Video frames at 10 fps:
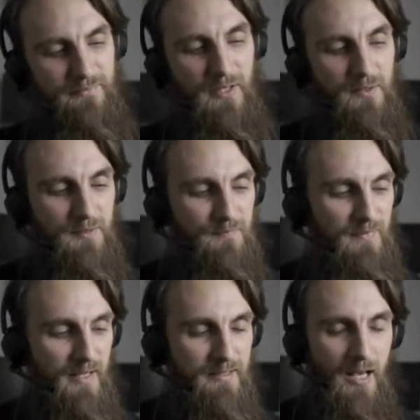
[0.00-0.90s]
you know,
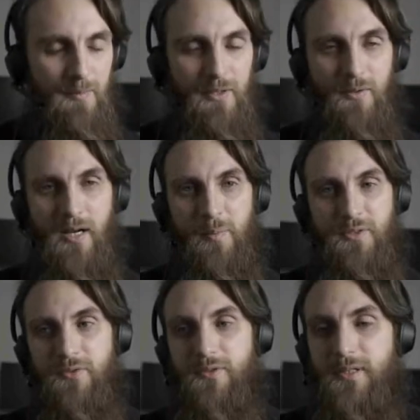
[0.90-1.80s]
it's got to be the right
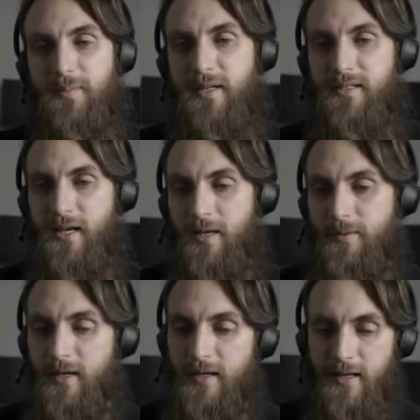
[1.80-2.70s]
opportunity, man. It's got
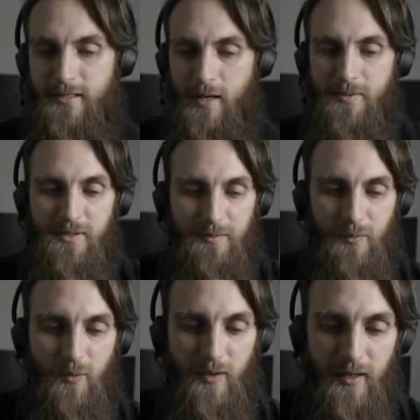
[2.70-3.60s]
to be
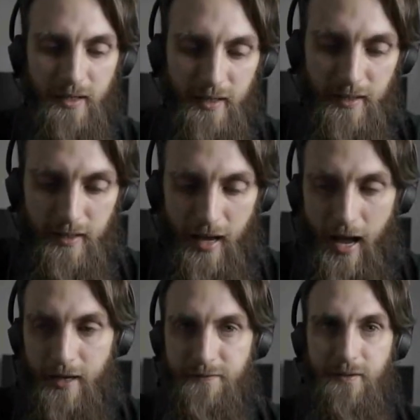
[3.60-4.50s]
something where
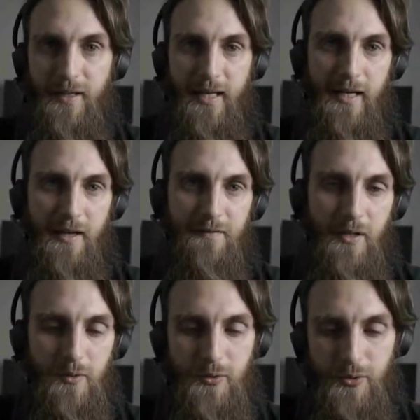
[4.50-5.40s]
I feel they can add
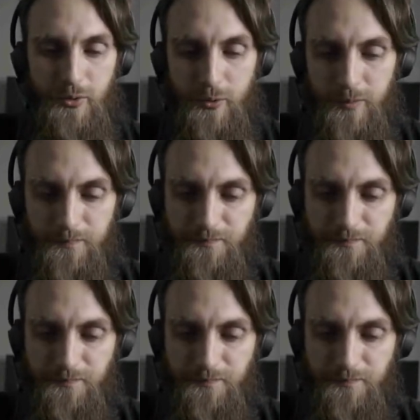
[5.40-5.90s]
value to you,